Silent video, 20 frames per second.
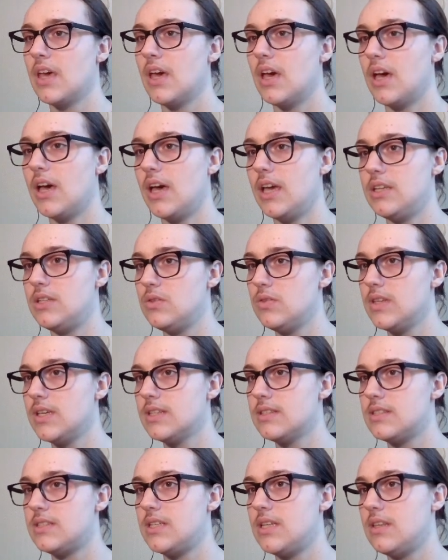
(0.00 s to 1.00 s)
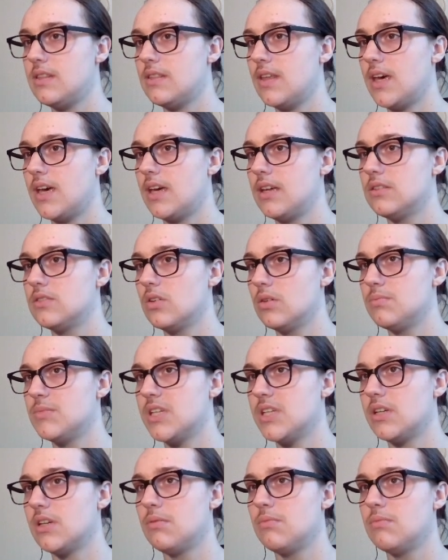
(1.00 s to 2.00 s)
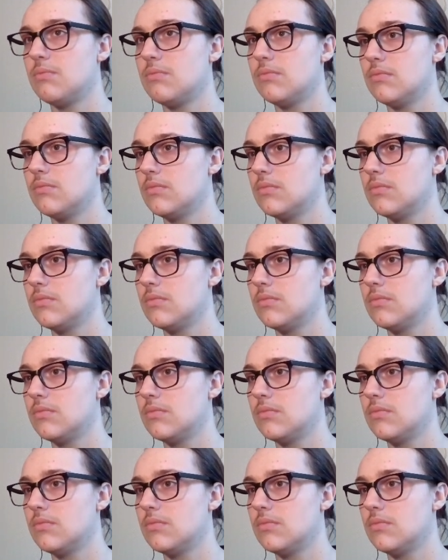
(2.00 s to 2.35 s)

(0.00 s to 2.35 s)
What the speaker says: I do think it's neat that Tomtem